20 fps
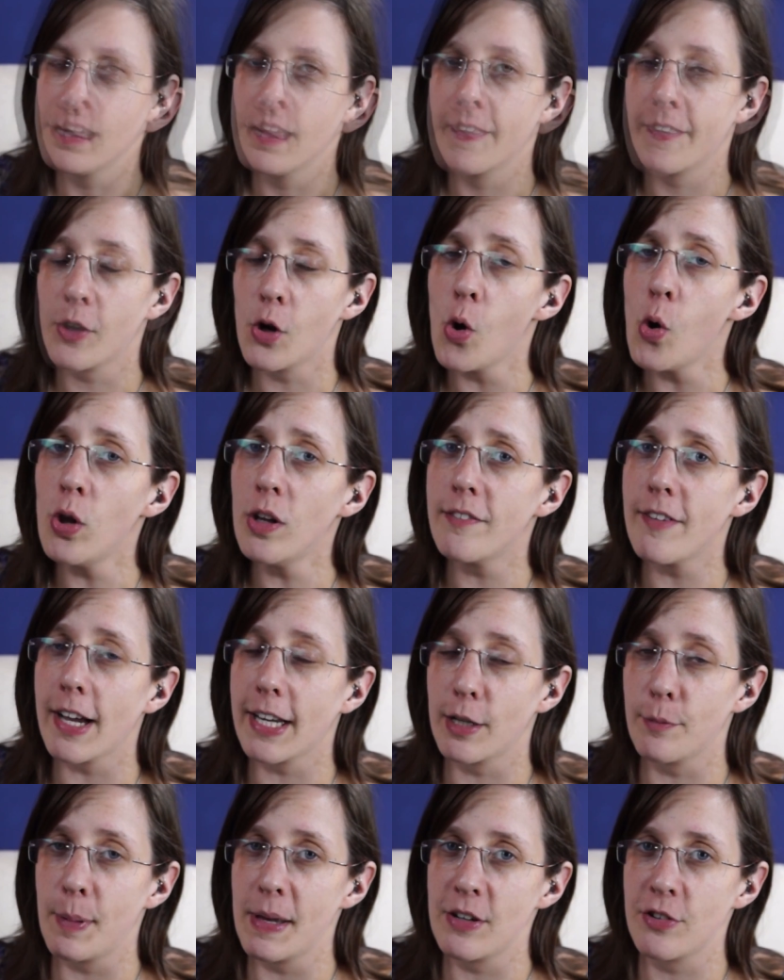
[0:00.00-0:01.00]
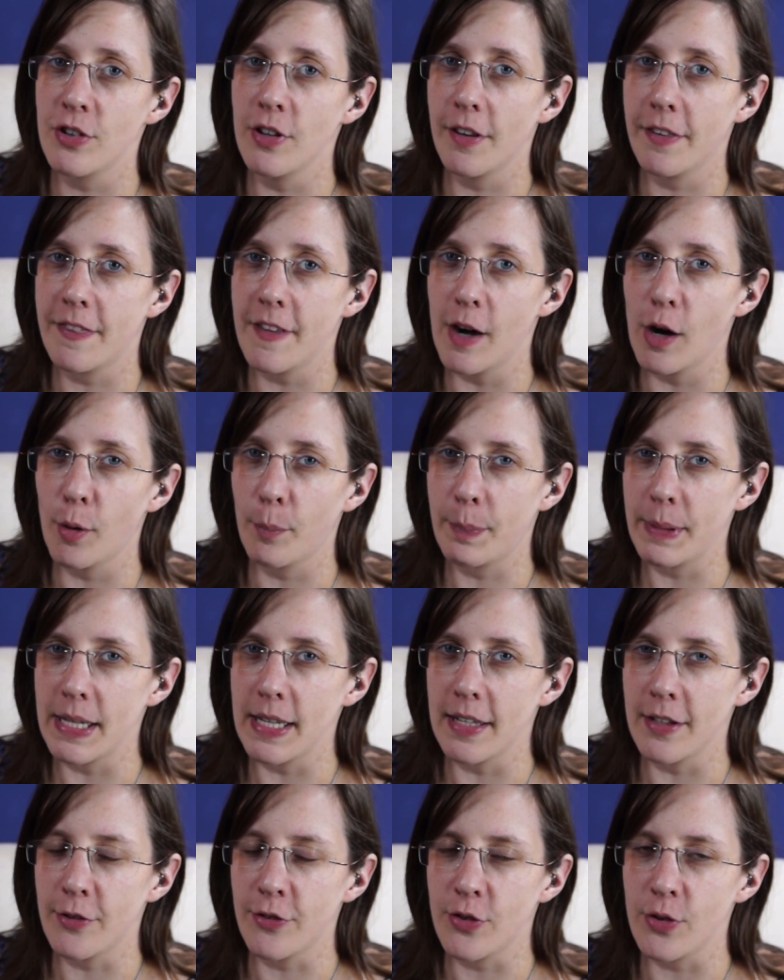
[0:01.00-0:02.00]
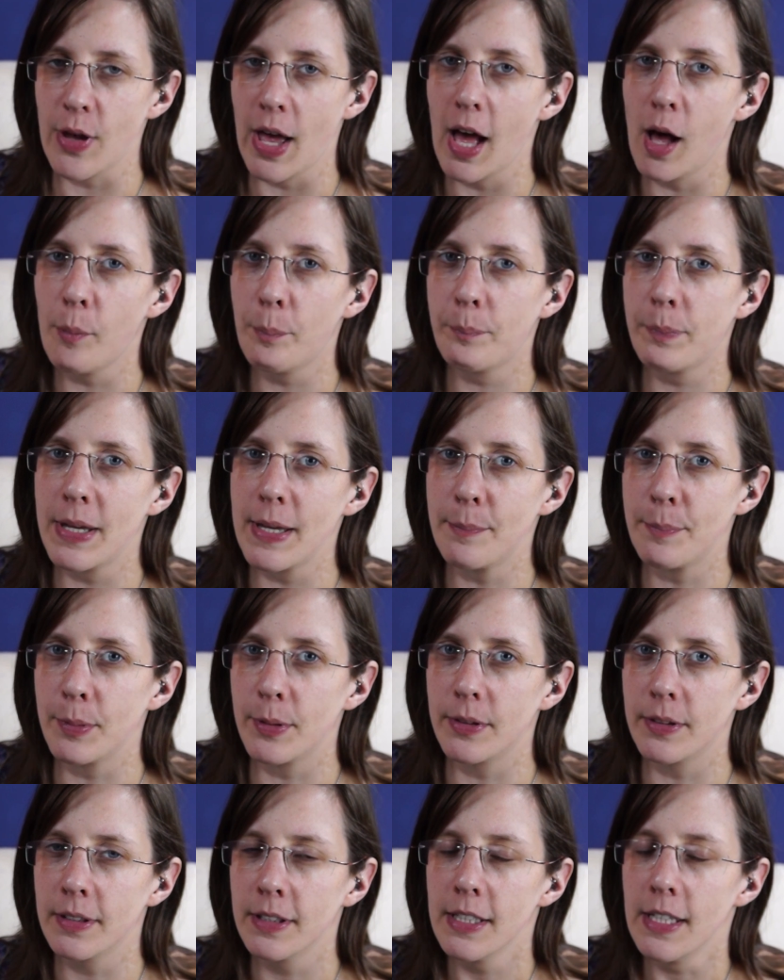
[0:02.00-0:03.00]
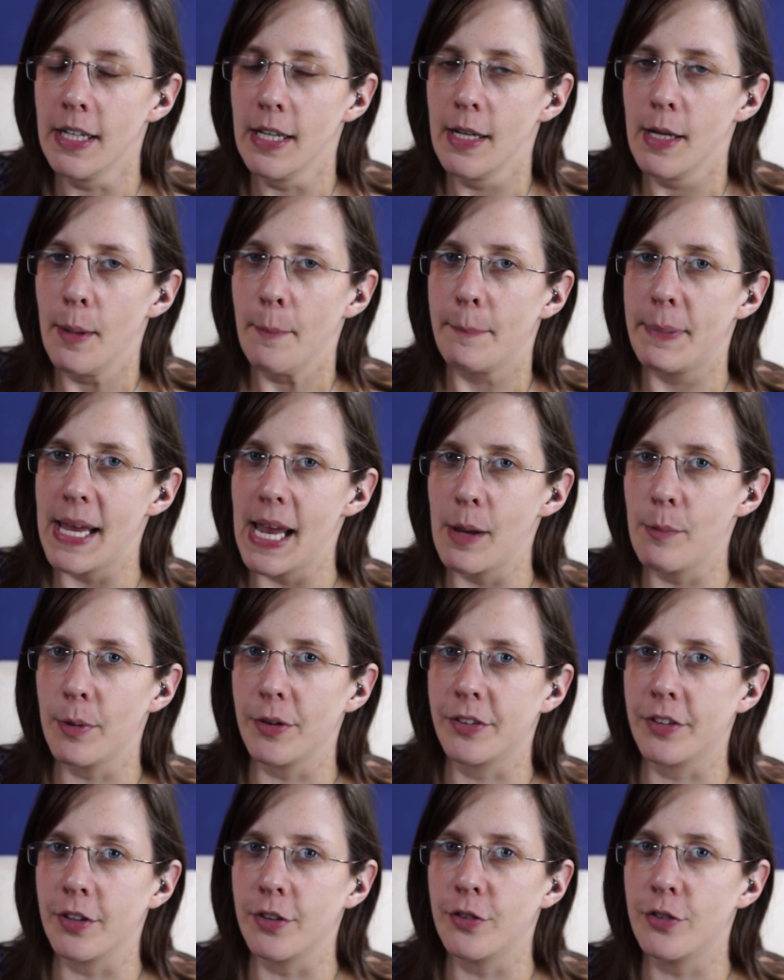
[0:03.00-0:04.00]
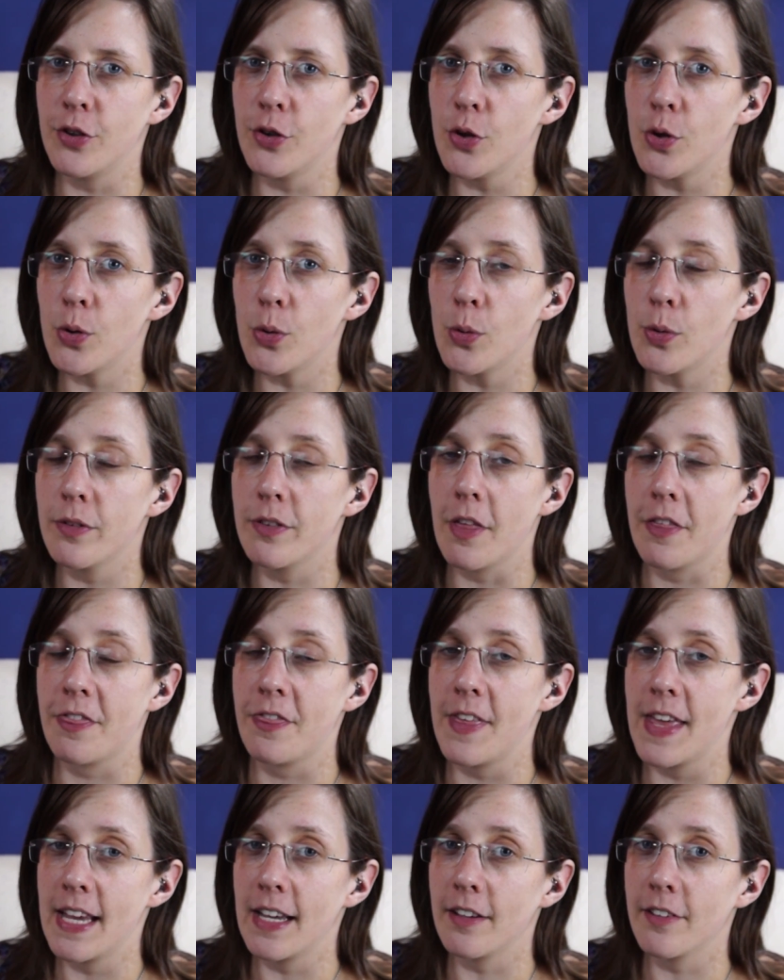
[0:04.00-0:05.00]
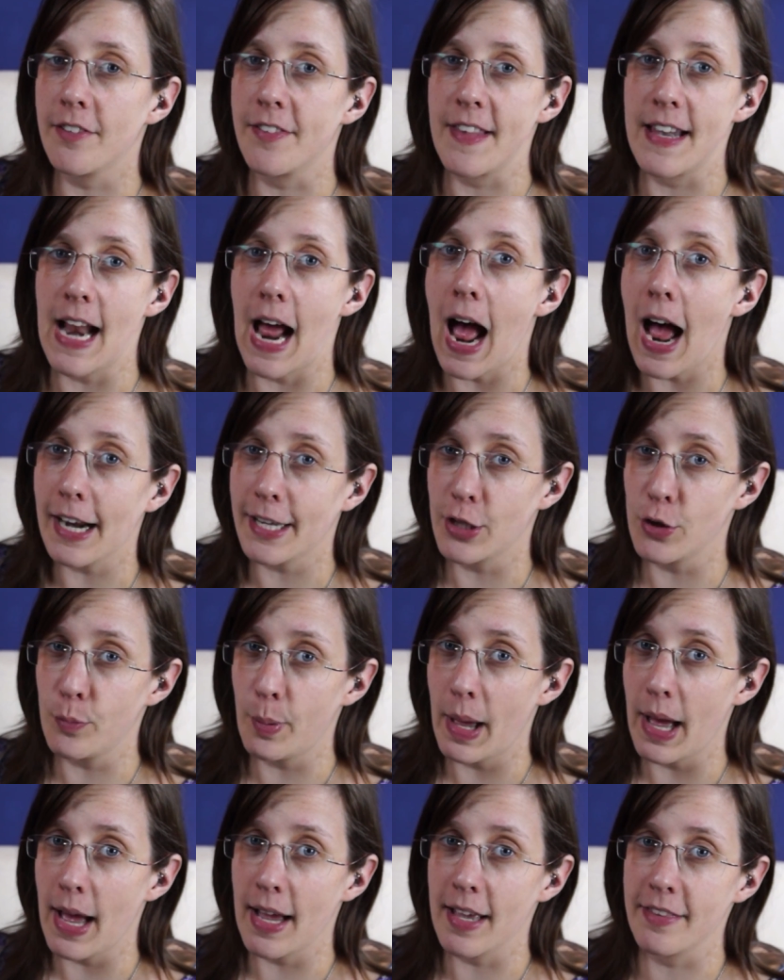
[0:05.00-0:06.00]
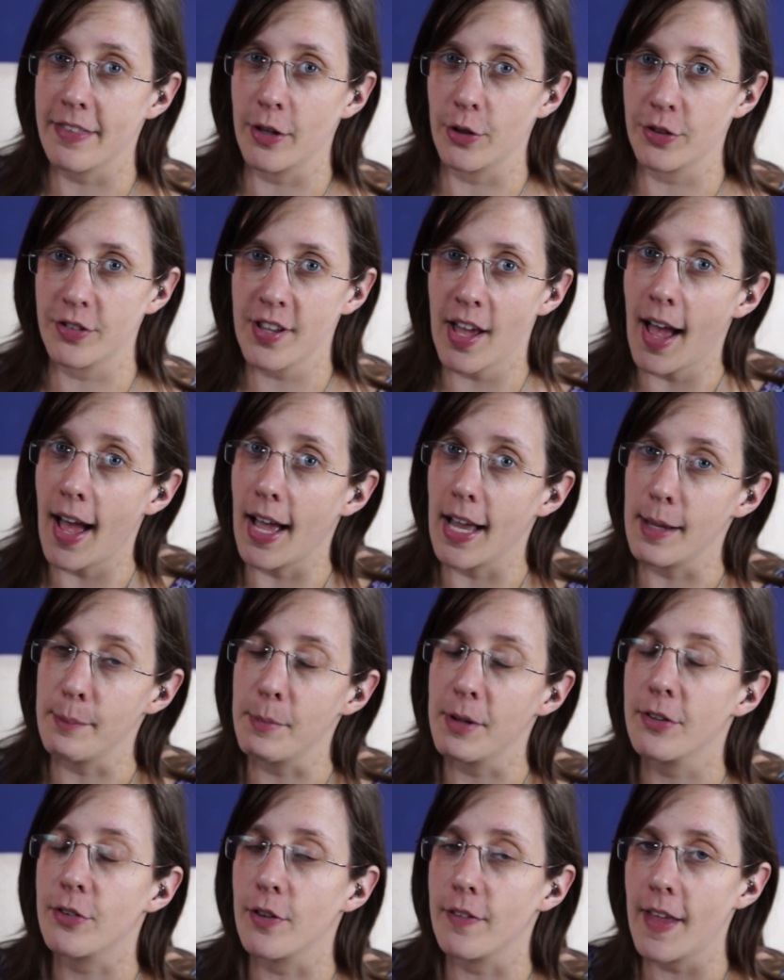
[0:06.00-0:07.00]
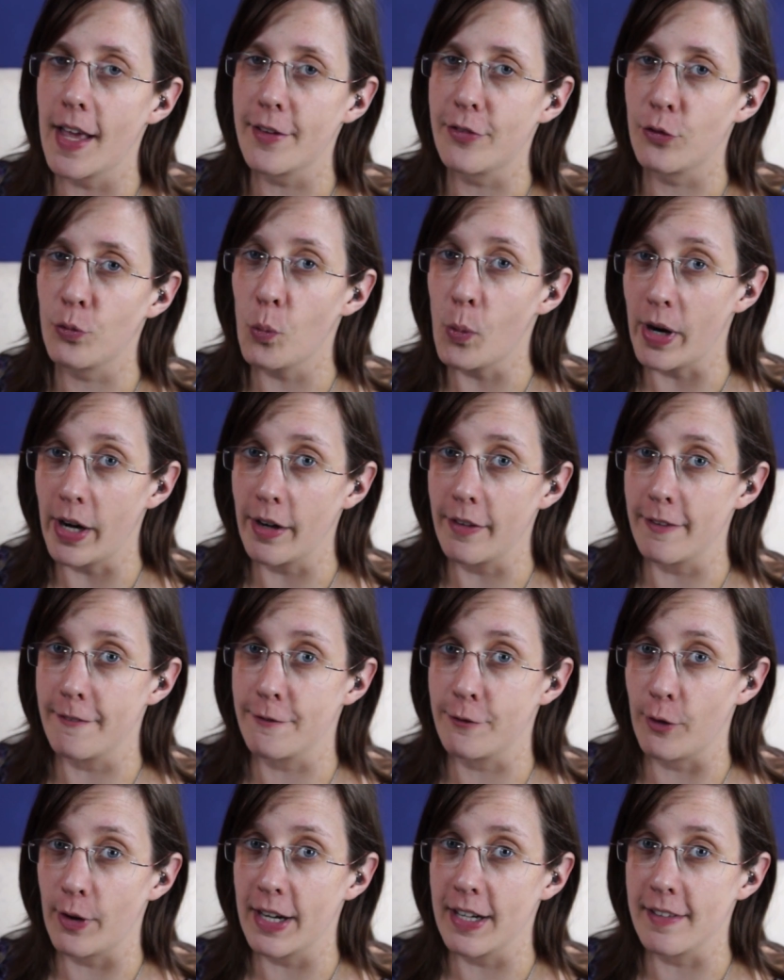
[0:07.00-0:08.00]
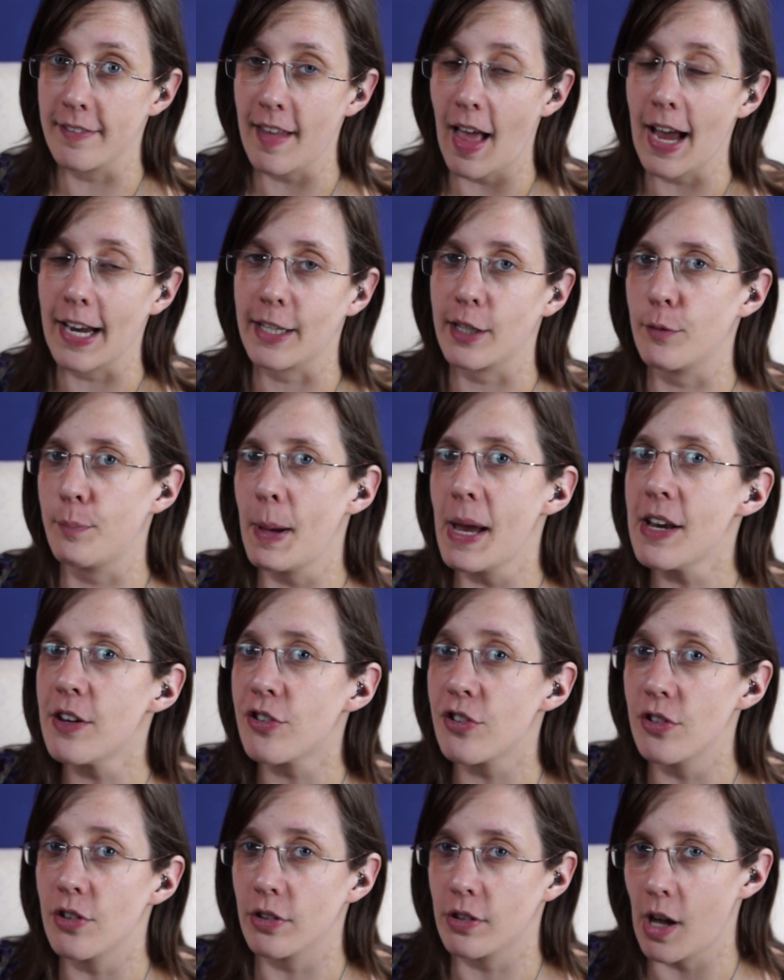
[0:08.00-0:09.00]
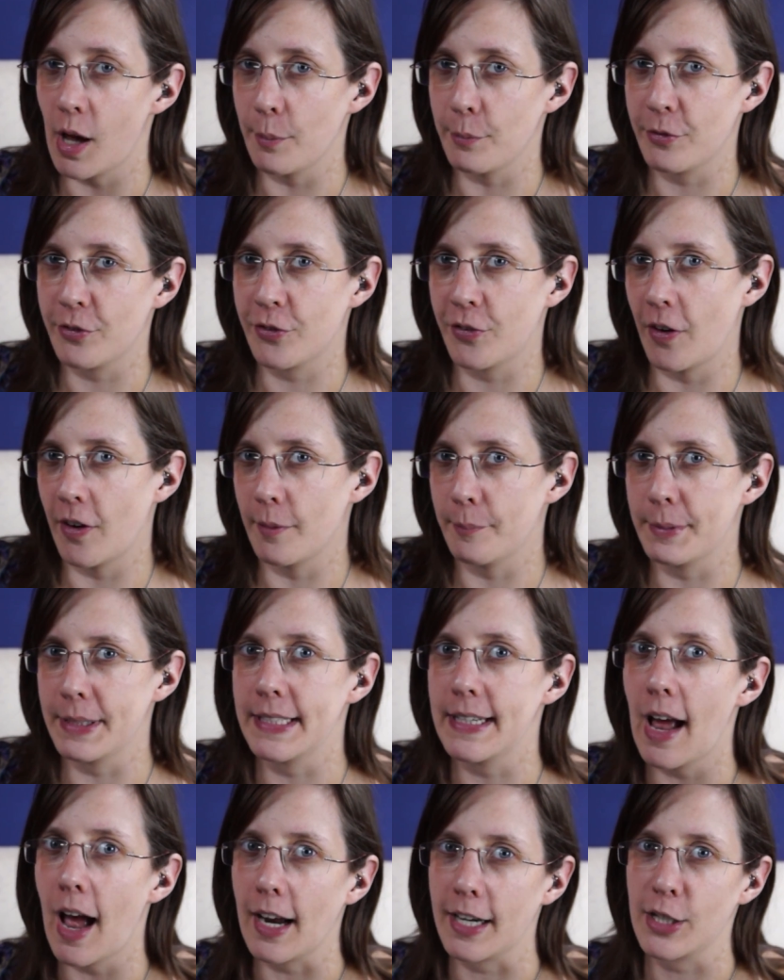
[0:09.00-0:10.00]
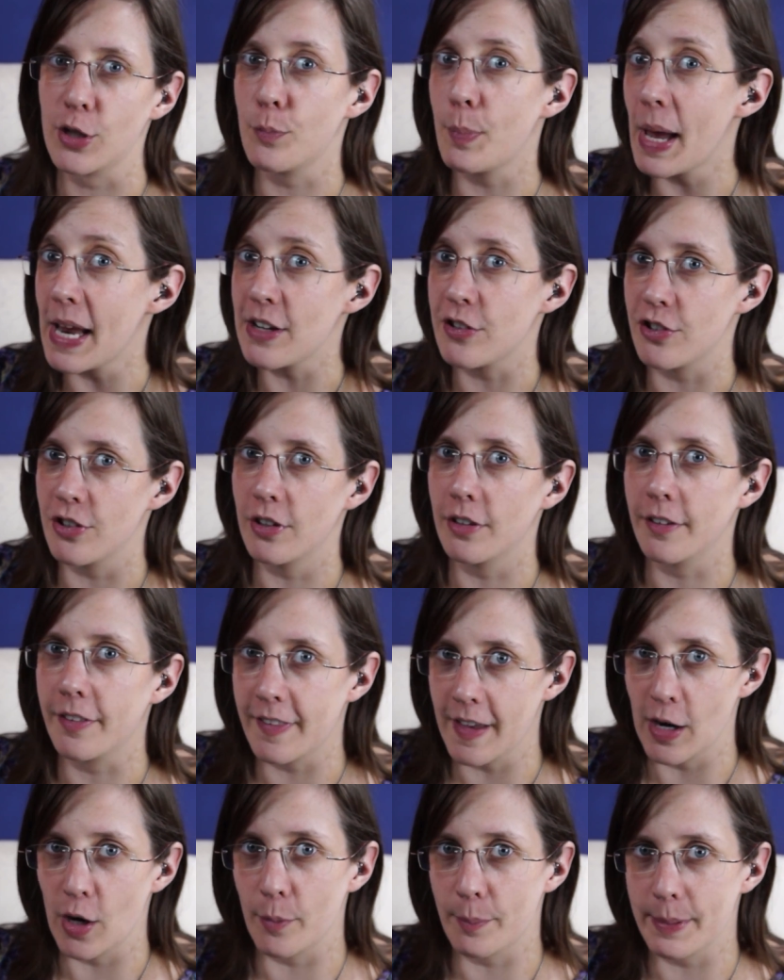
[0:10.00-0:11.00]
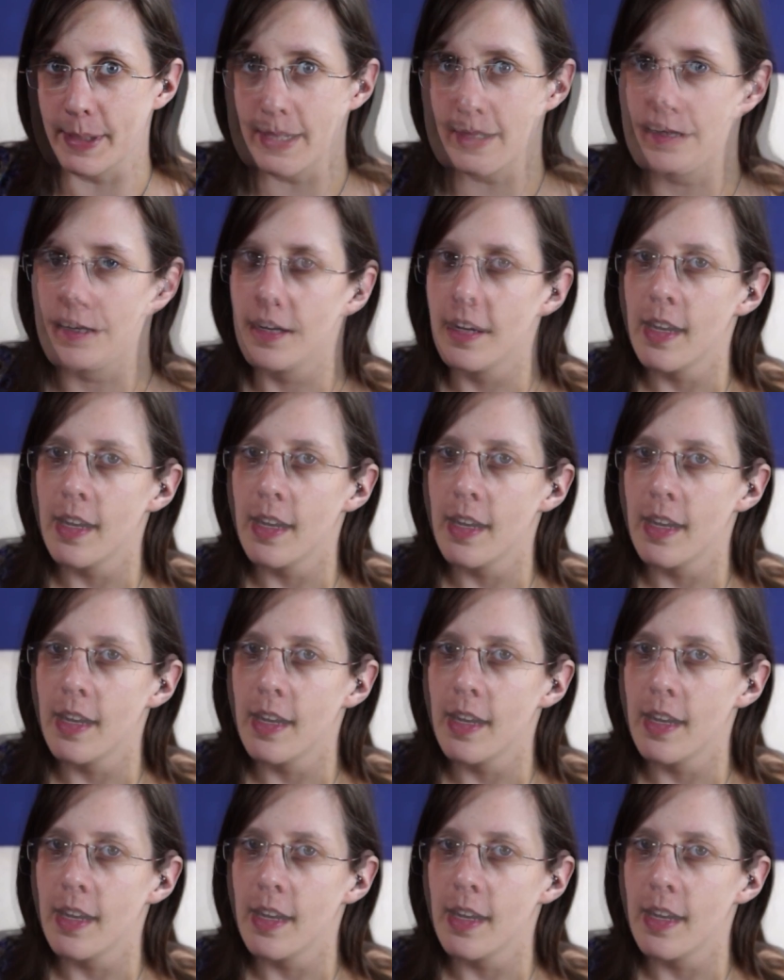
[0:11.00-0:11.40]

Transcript: And the goal of occupational therapy is to help people be able to do the things that occupy their time. So that's where the phrase occupational comes from in occupational therapy.